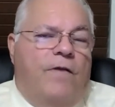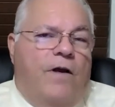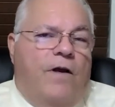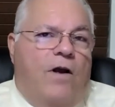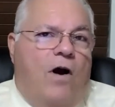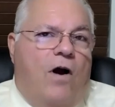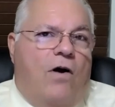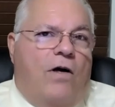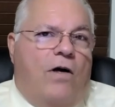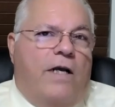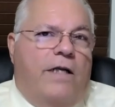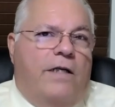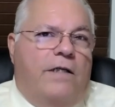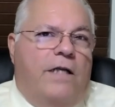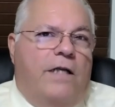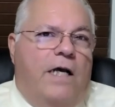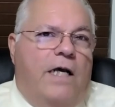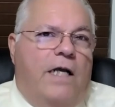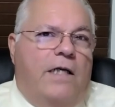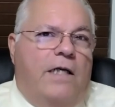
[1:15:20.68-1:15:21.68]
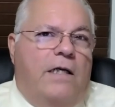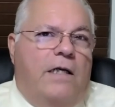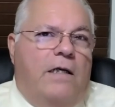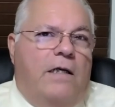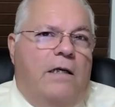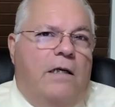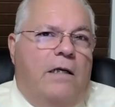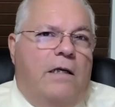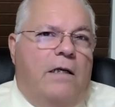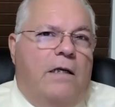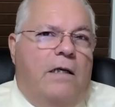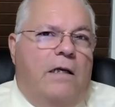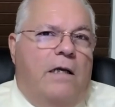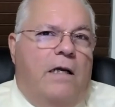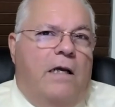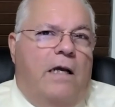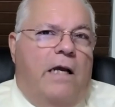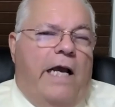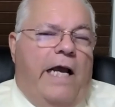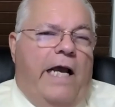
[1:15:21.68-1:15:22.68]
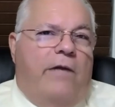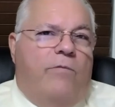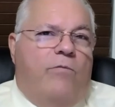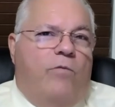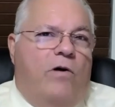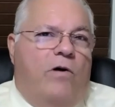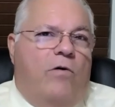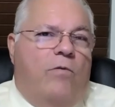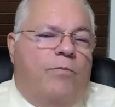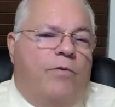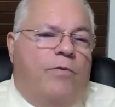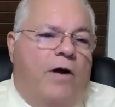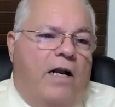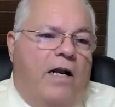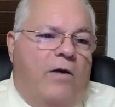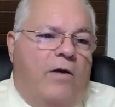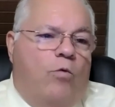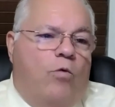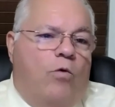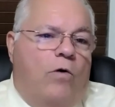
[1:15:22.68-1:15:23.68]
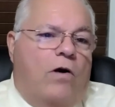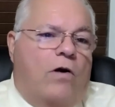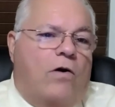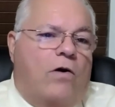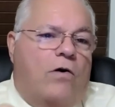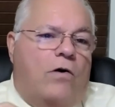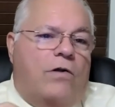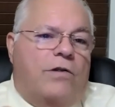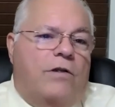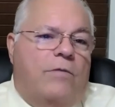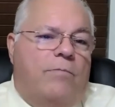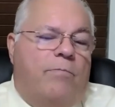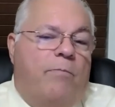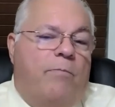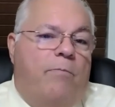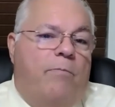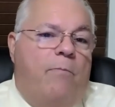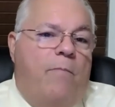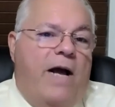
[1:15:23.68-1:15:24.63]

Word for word: the caulking done, and we'll probably work on the